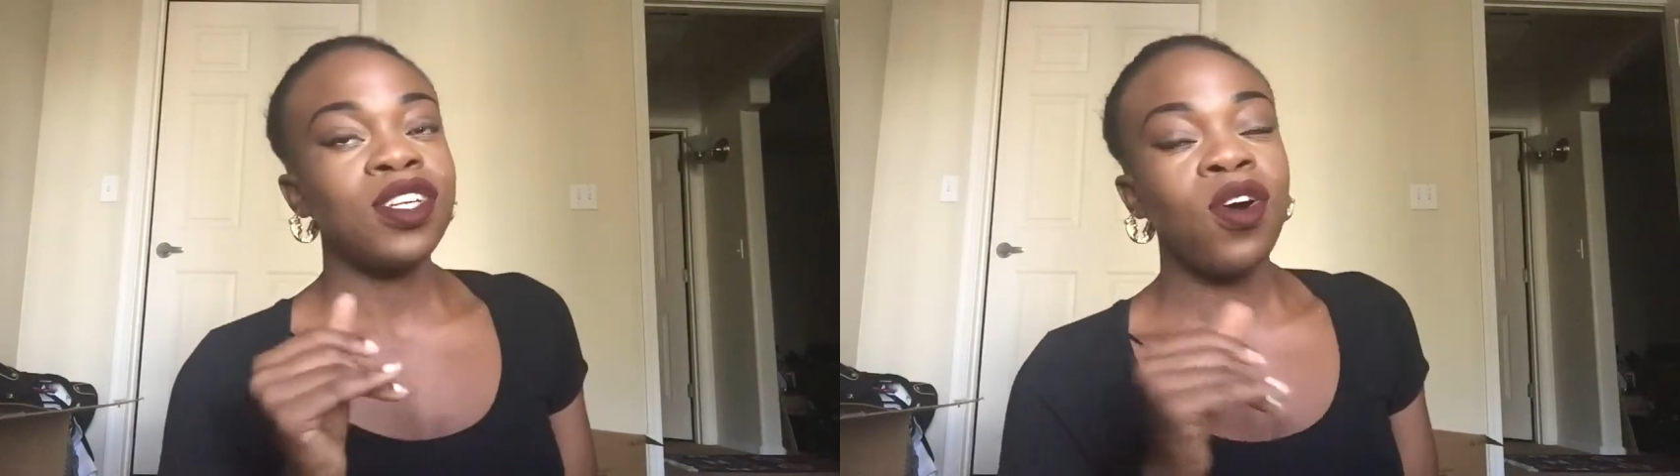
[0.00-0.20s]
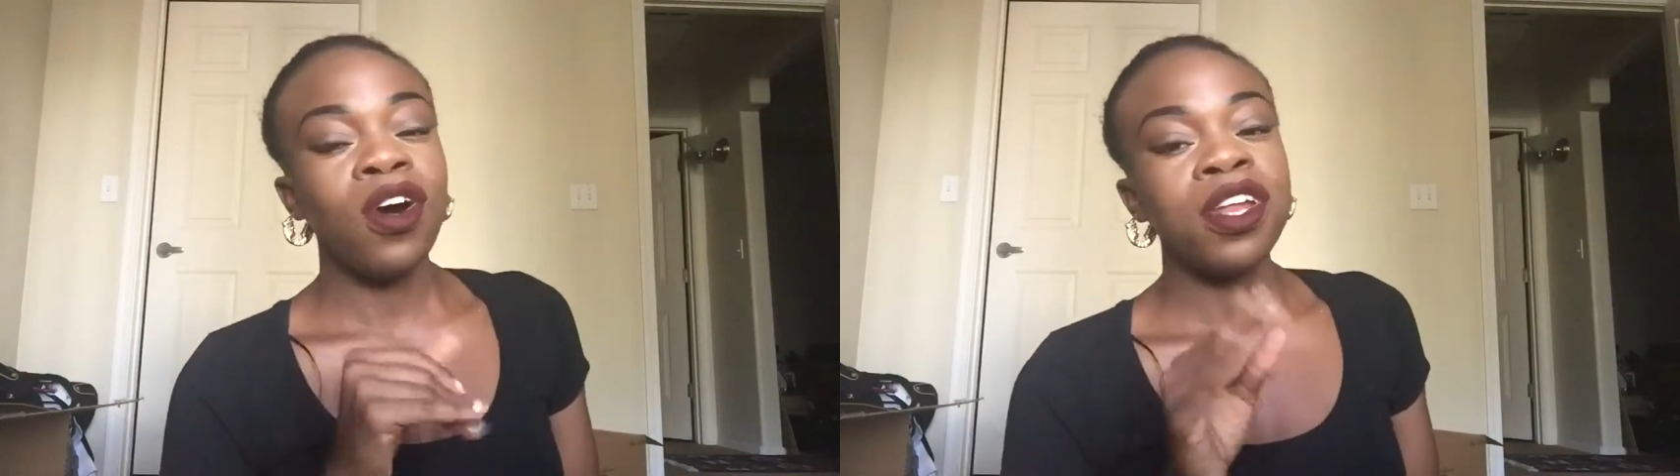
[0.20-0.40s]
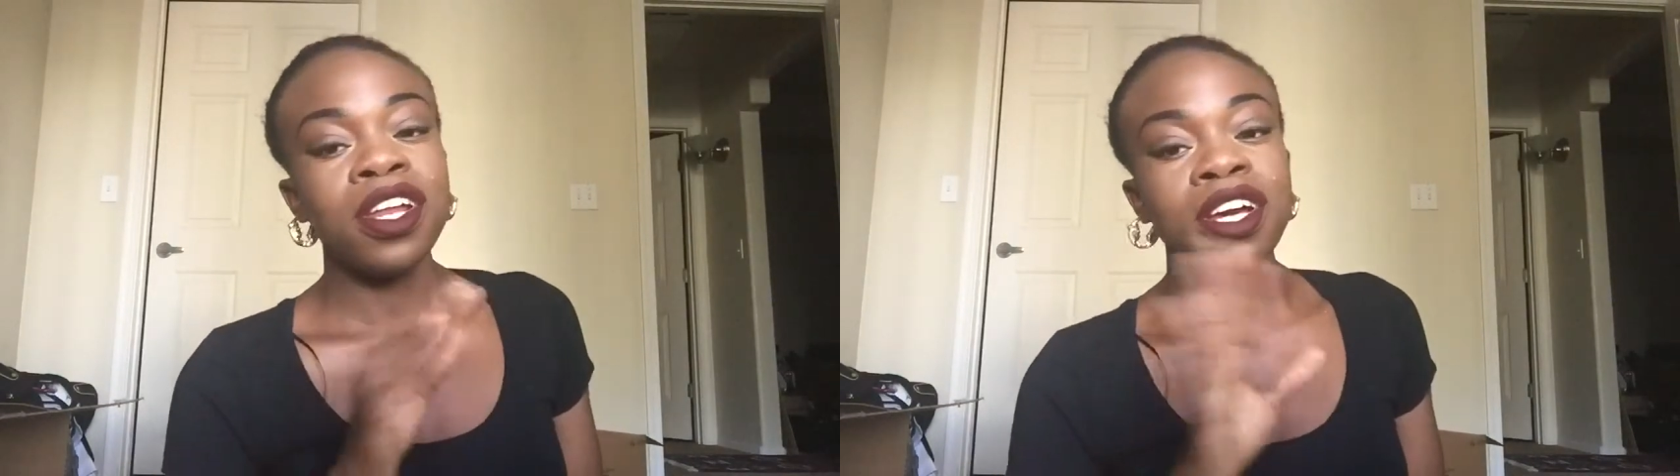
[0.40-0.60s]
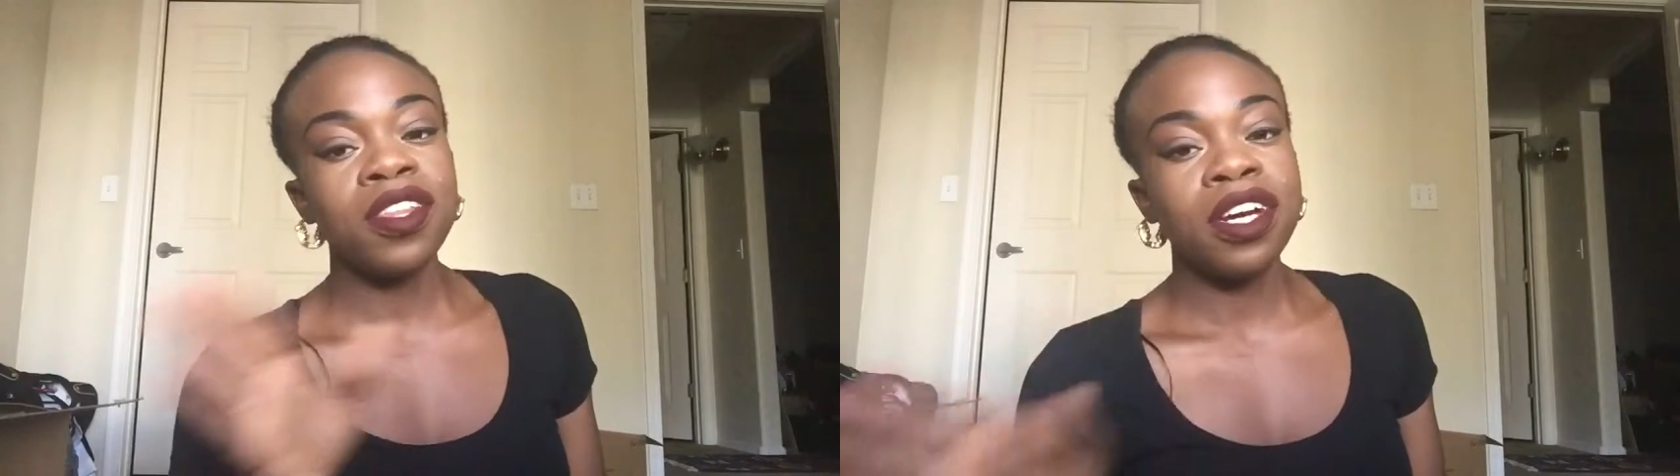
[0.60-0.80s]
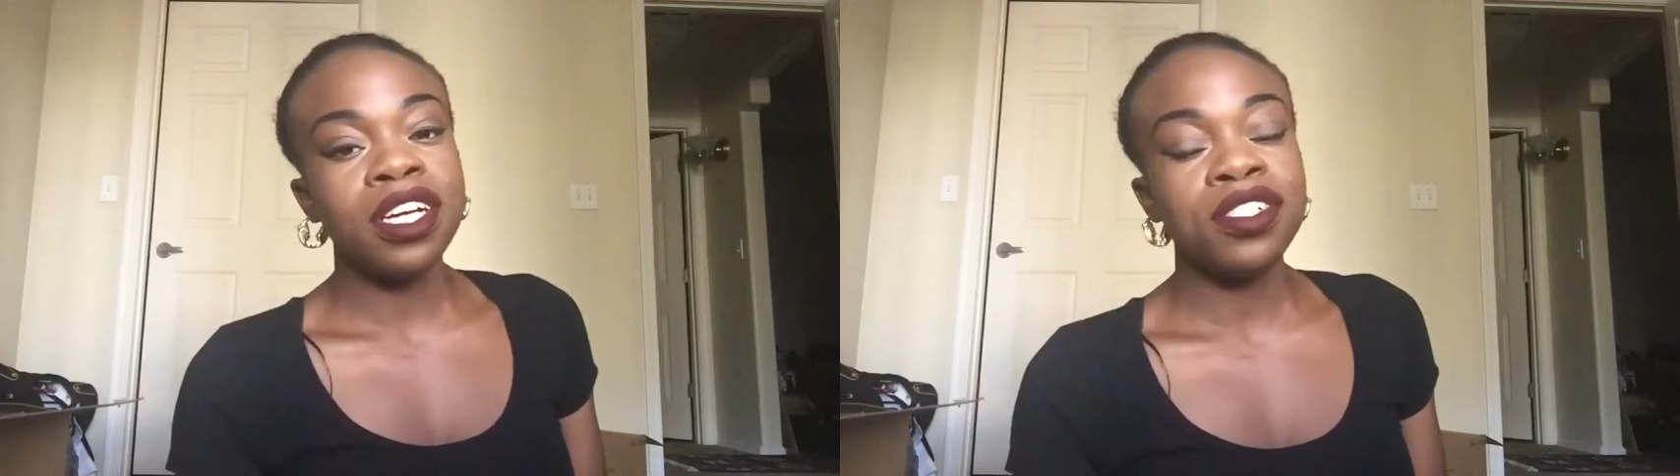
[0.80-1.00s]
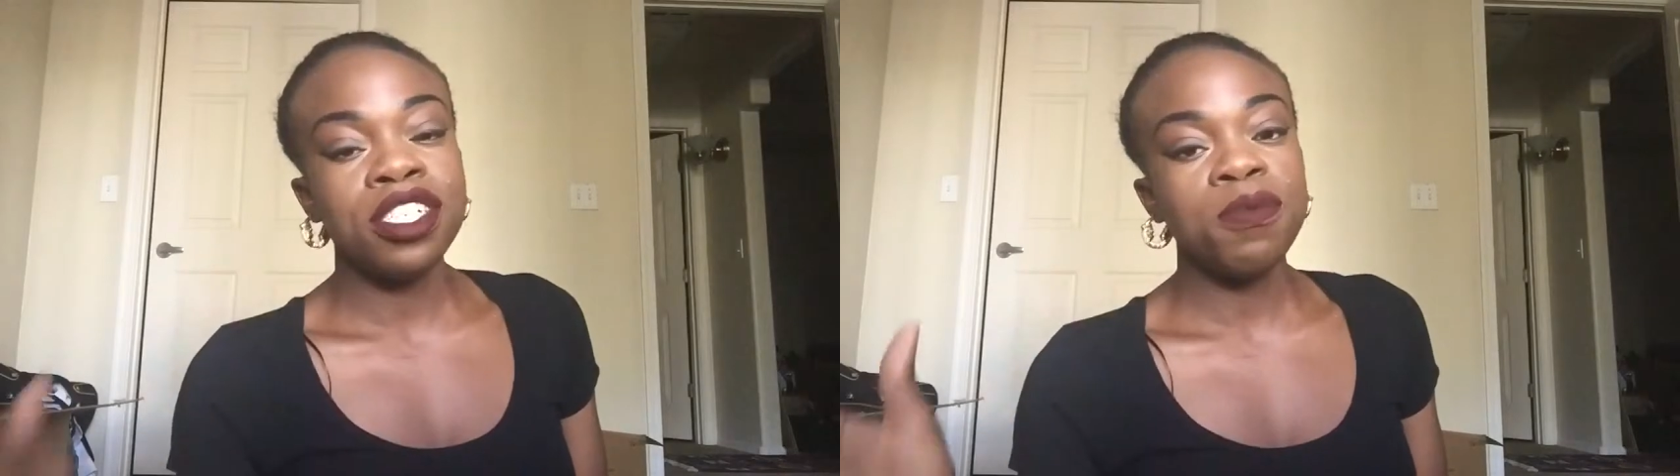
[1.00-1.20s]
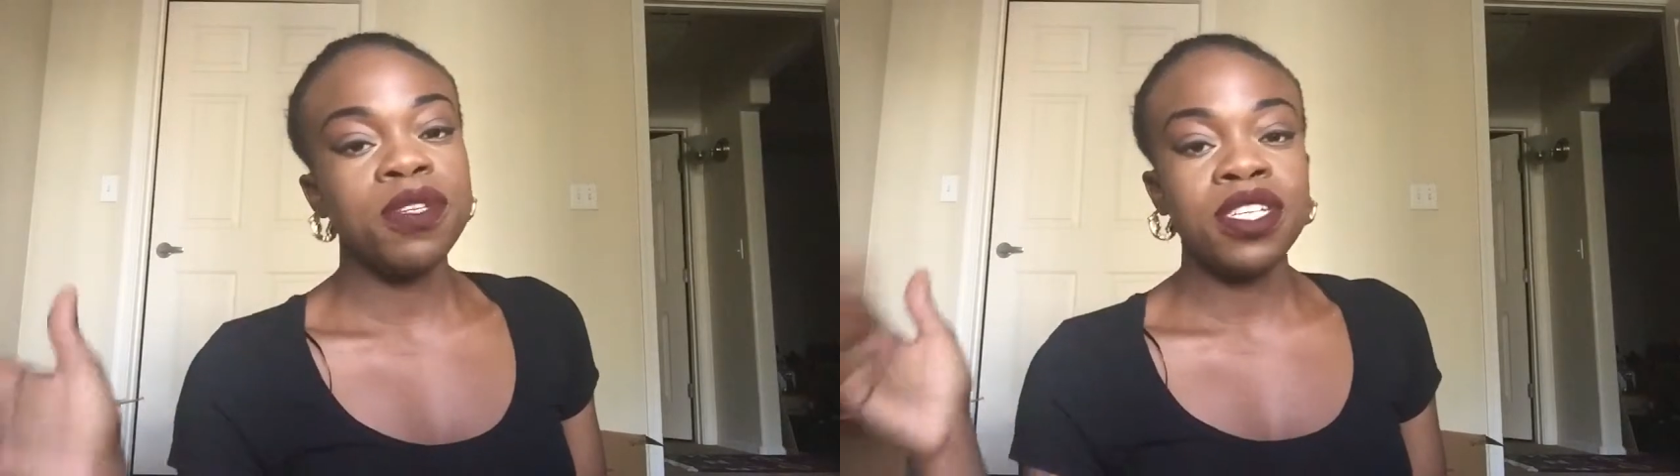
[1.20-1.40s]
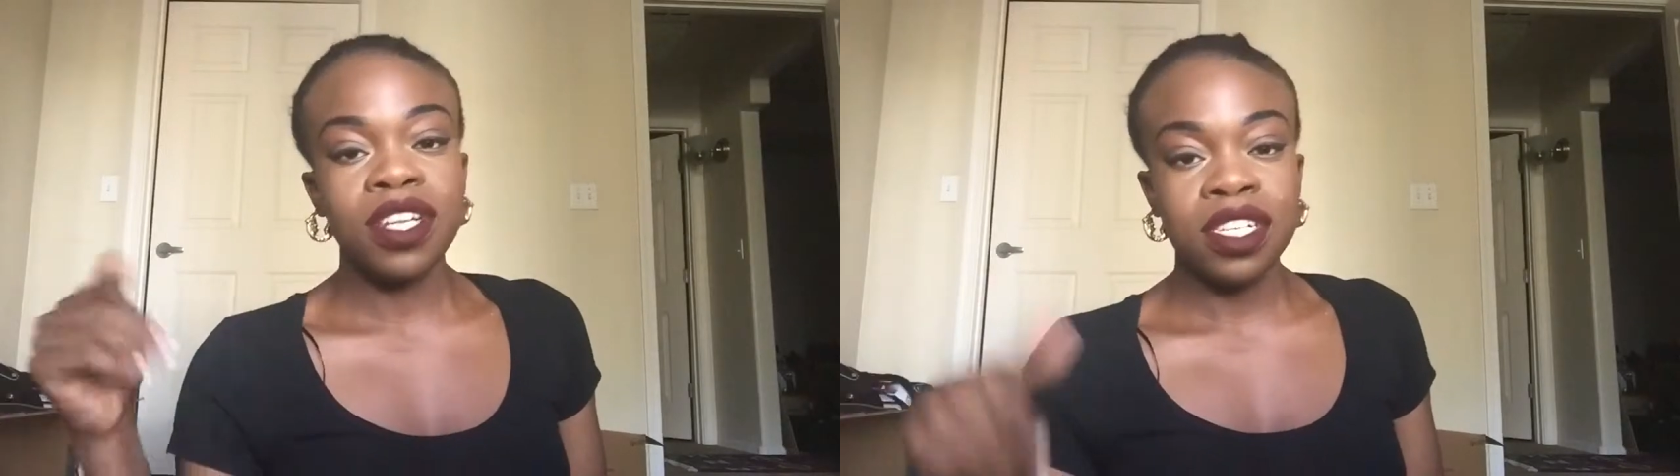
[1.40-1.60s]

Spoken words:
called in other countries, but